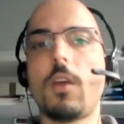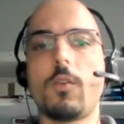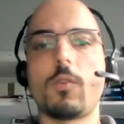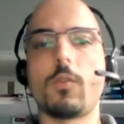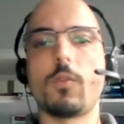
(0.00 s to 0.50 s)

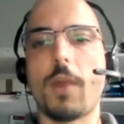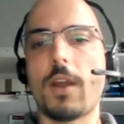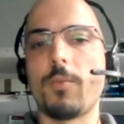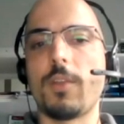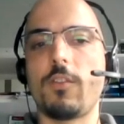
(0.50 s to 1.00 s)
So the
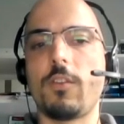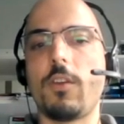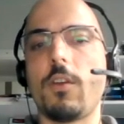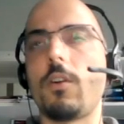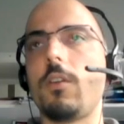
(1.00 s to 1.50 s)
recommendation
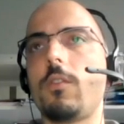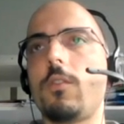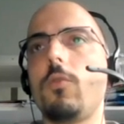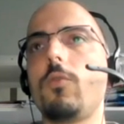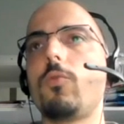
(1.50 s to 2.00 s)
here is
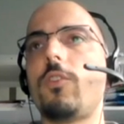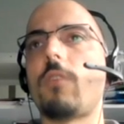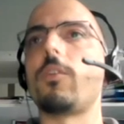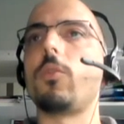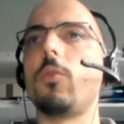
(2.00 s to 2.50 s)
use
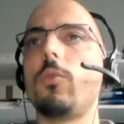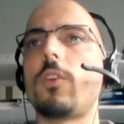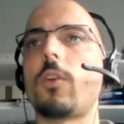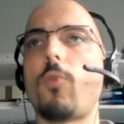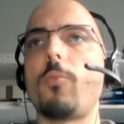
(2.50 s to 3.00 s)
whichever tools
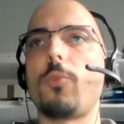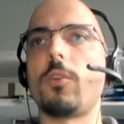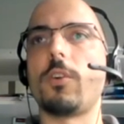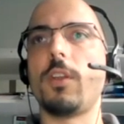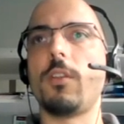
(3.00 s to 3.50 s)
are
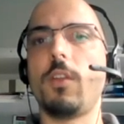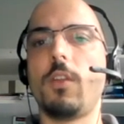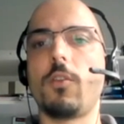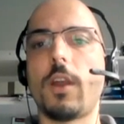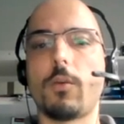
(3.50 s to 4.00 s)
popular
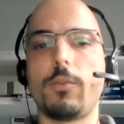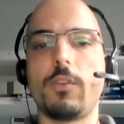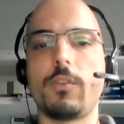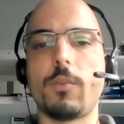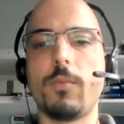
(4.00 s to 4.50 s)
in your
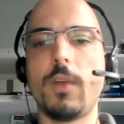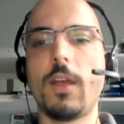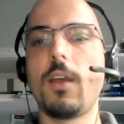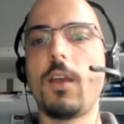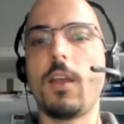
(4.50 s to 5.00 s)
ecosystem
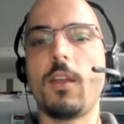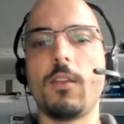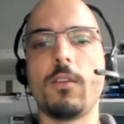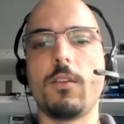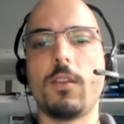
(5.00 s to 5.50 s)

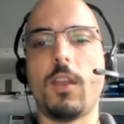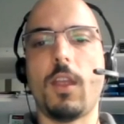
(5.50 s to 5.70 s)
in